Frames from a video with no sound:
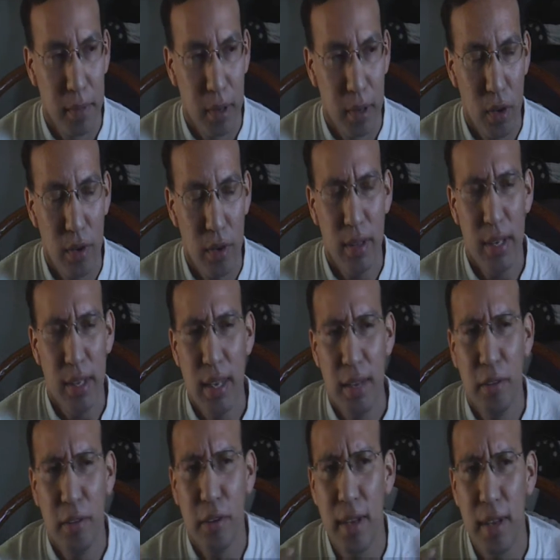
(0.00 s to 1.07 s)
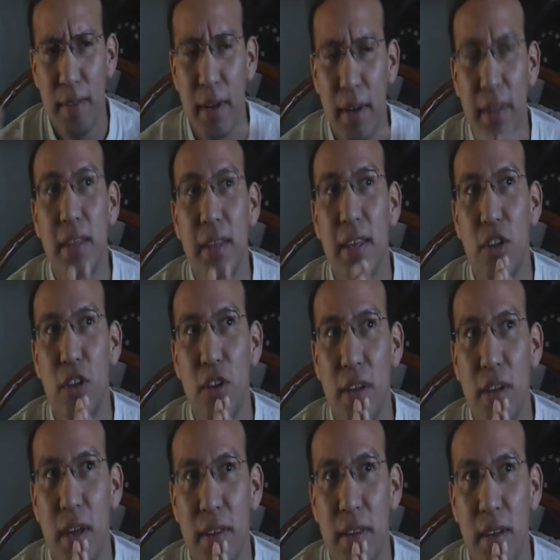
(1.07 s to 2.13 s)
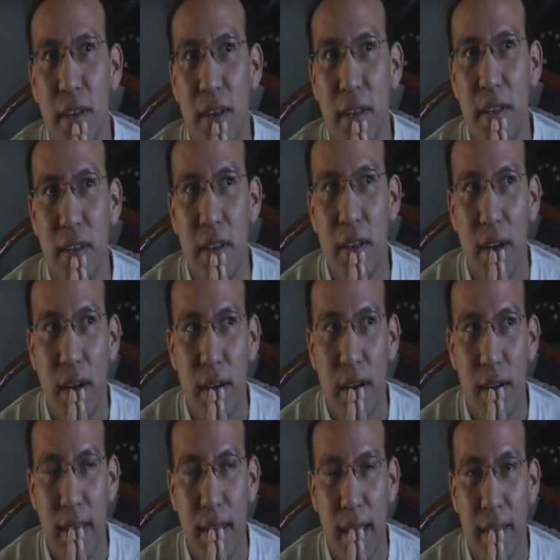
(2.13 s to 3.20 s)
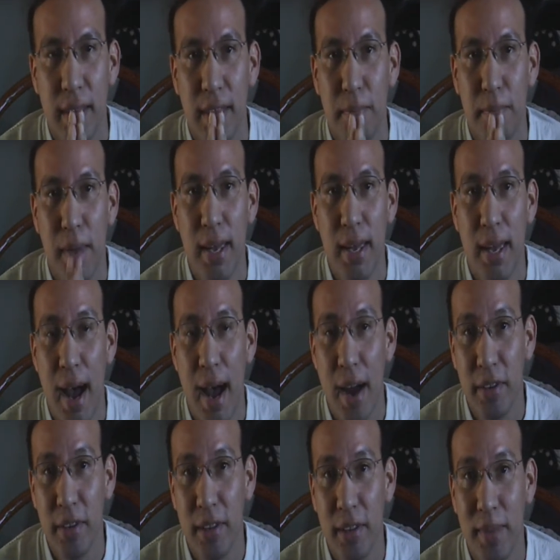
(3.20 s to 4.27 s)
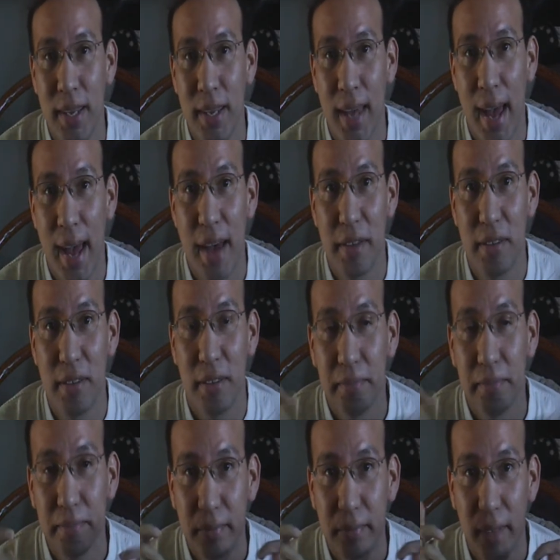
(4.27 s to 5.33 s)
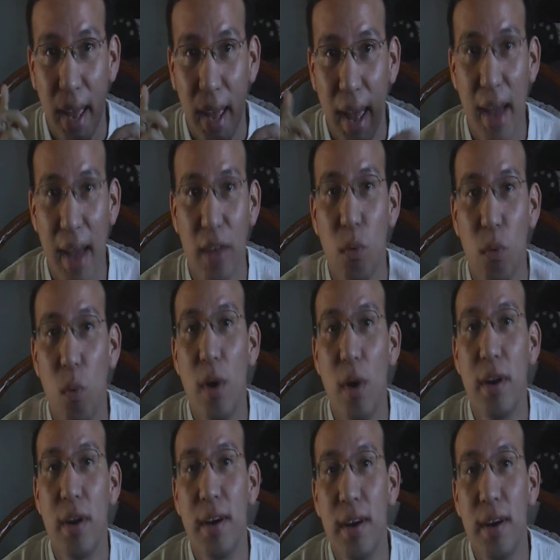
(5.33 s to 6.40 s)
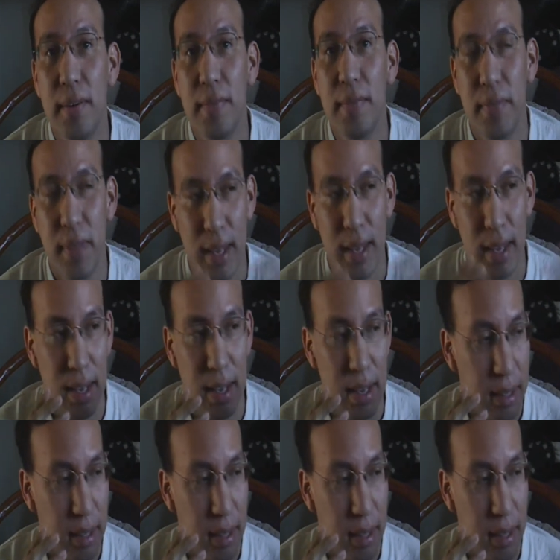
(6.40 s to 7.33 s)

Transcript: currently looking. I think they just got done hiring the main cast, and one of the